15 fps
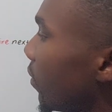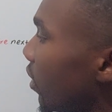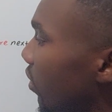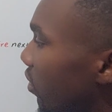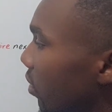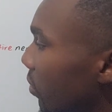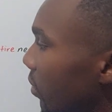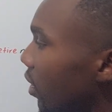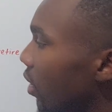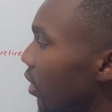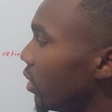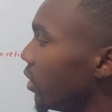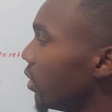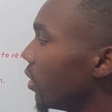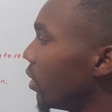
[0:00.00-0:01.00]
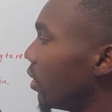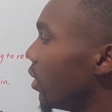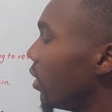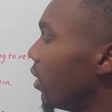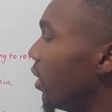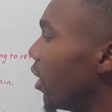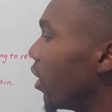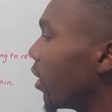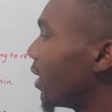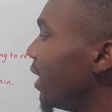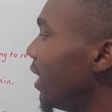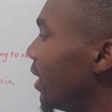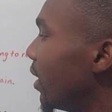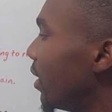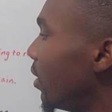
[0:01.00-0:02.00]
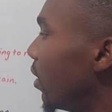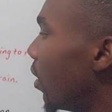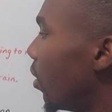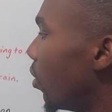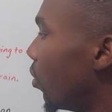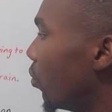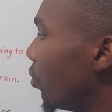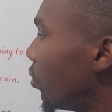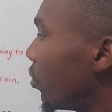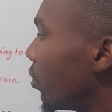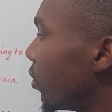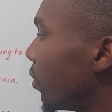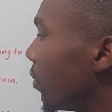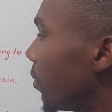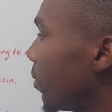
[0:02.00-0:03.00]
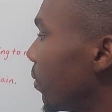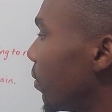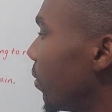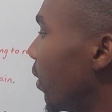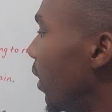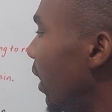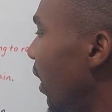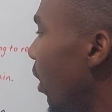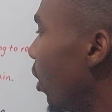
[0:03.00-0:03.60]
Similarly, they are cleaning the house. They